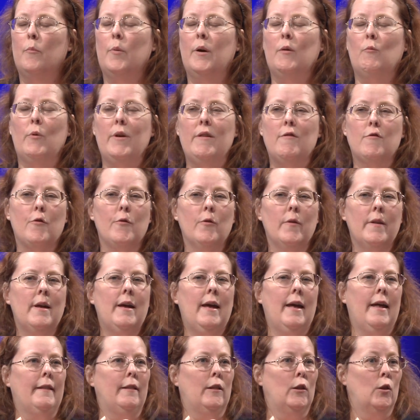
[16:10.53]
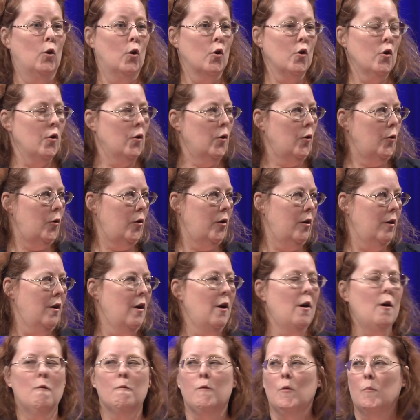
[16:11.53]
but we certainly can learn
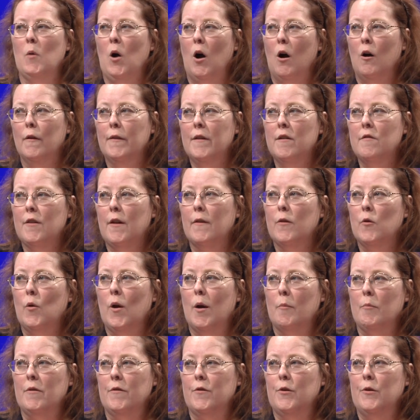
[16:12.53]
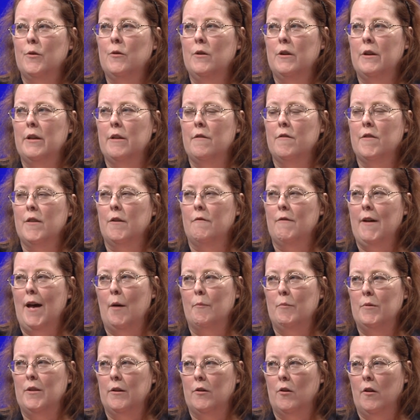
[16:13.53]
from all these other opportunities that have
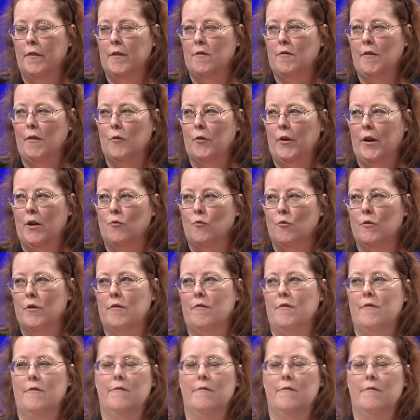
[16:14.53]
happened in all these other countries.